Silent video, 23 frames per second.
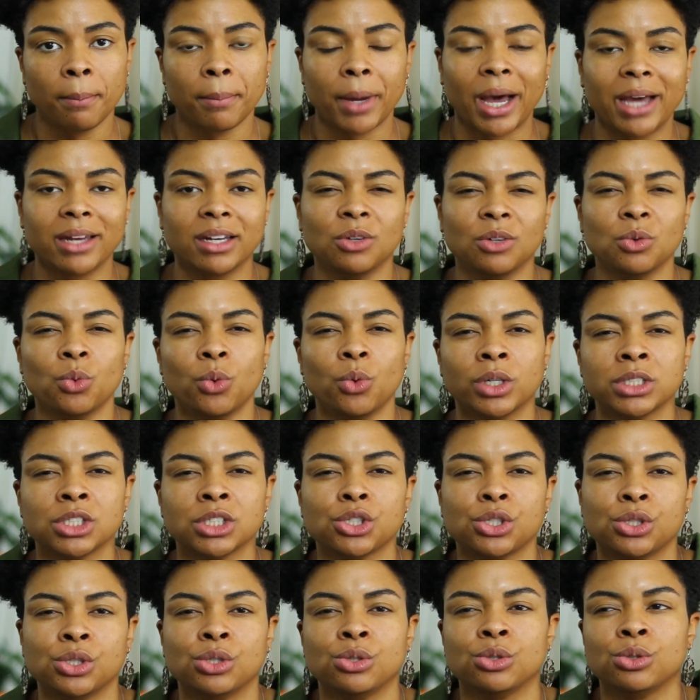I didn't want
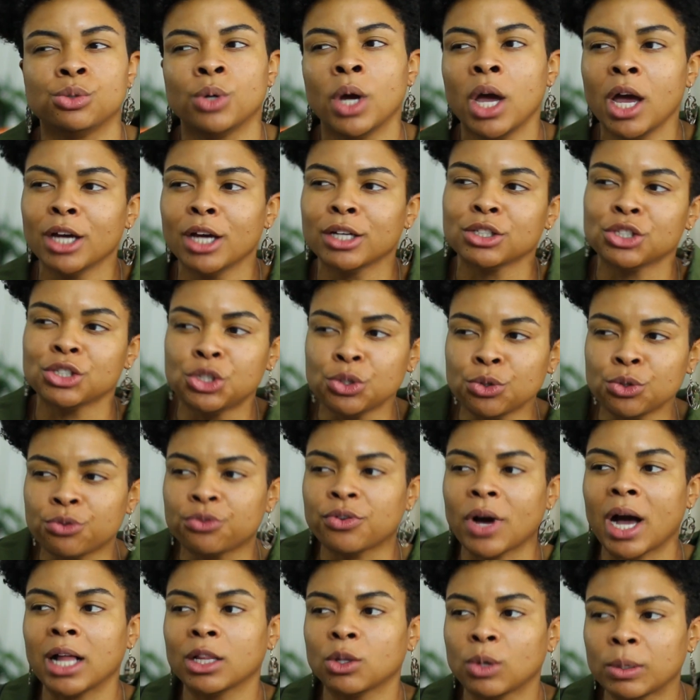to do
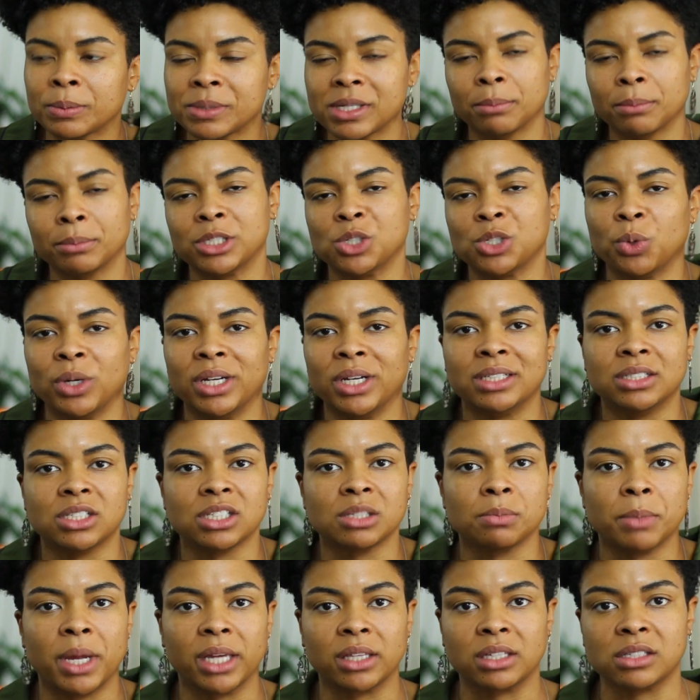follow-ups in between and just
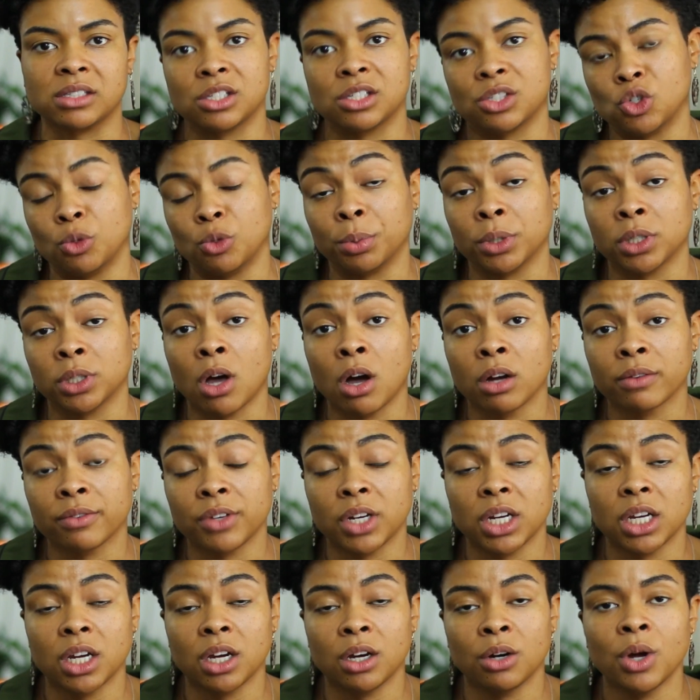make this a super long
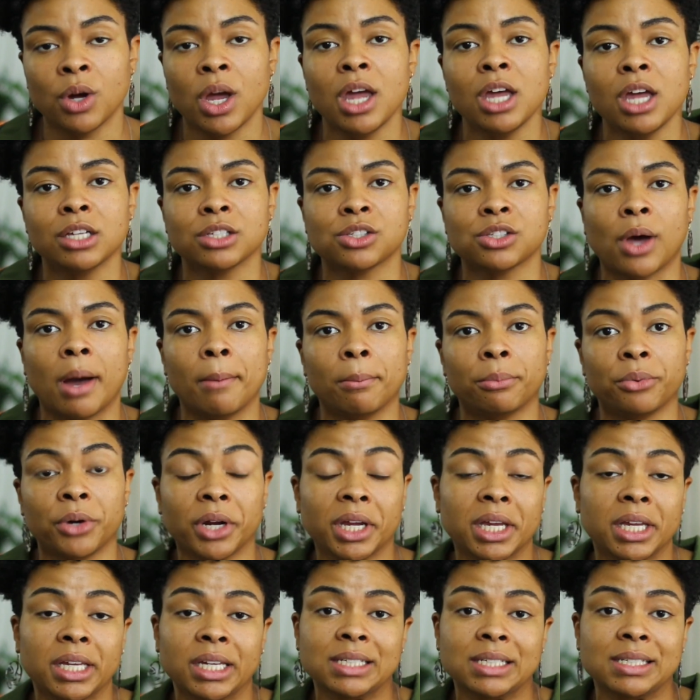video, so I'm
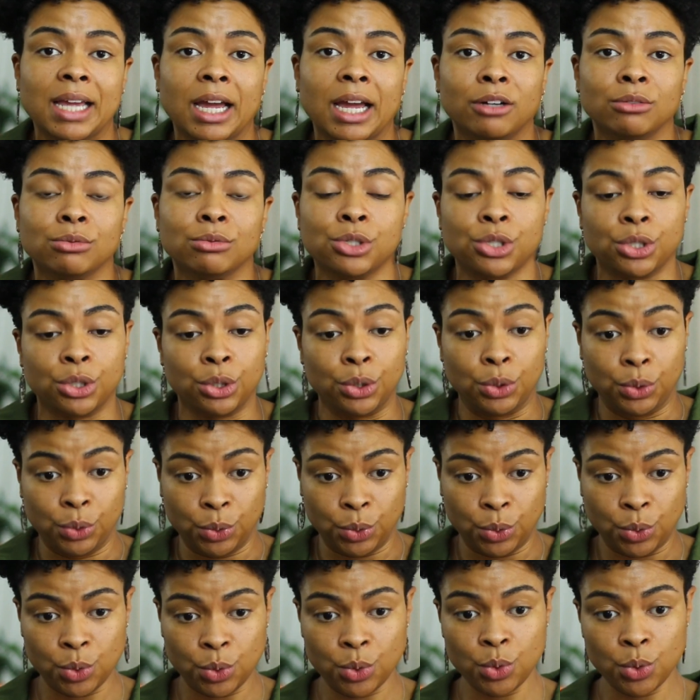breaking it down
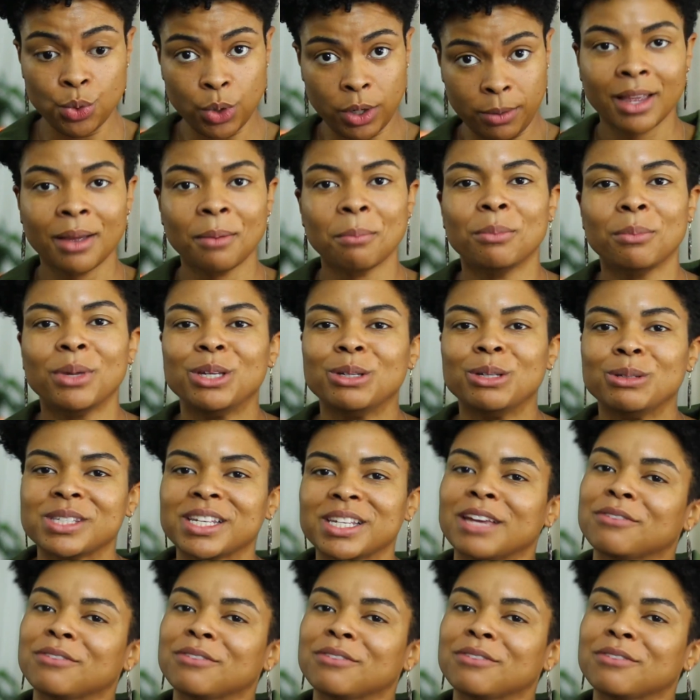to me using it